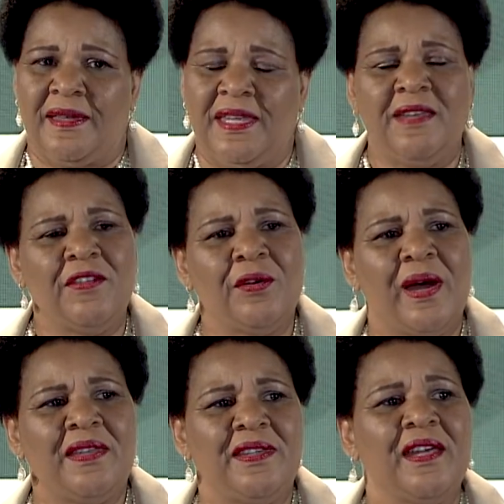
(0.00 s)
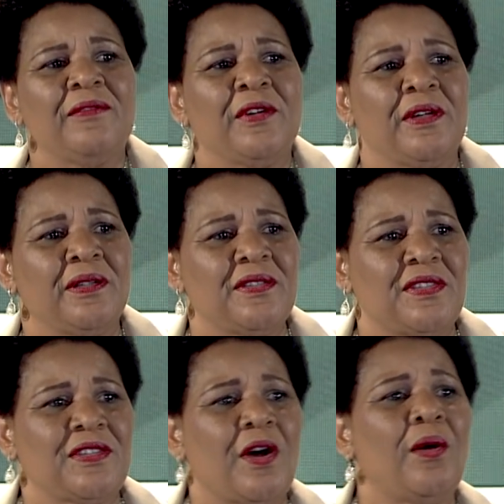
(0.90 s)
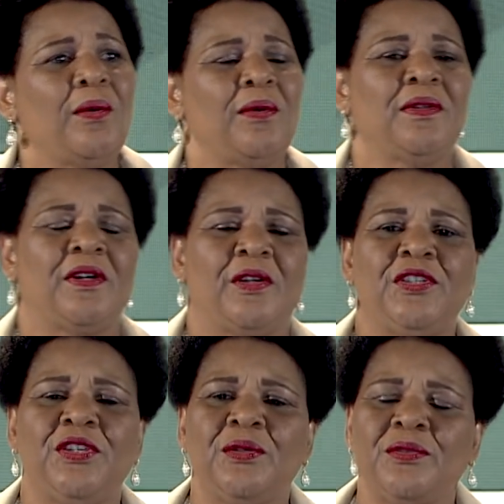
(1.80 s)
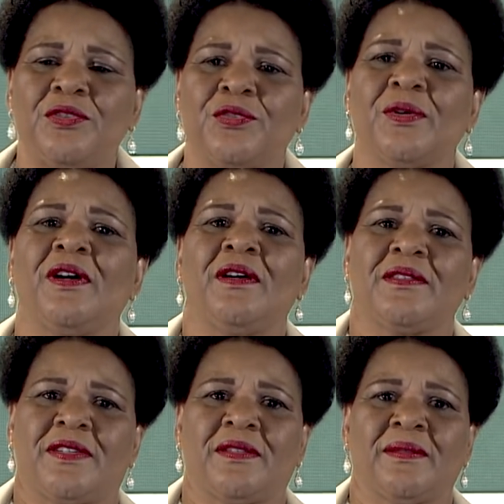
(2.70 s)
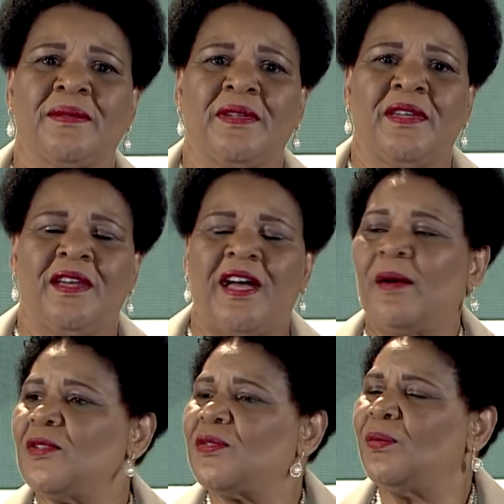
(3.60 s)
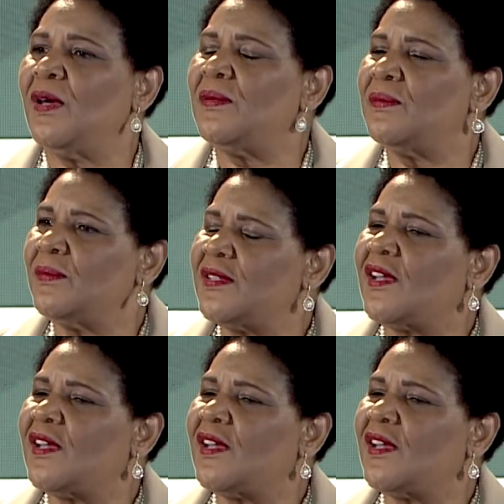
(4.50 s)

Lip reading: Even though I'd never sold or used drugs, I was what was